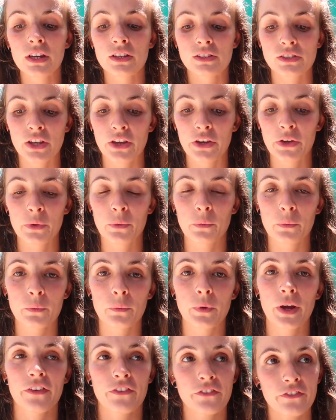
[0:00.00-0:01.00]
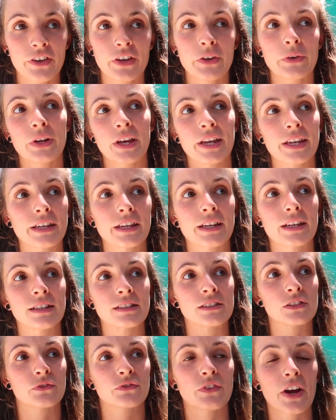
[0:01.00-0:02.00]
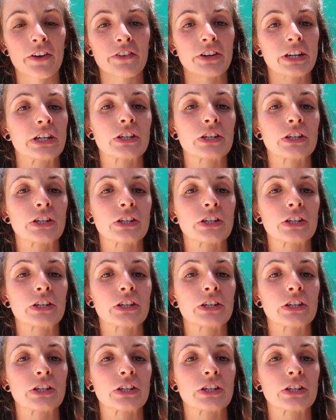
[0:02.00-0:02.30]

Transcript: So I feel like it's very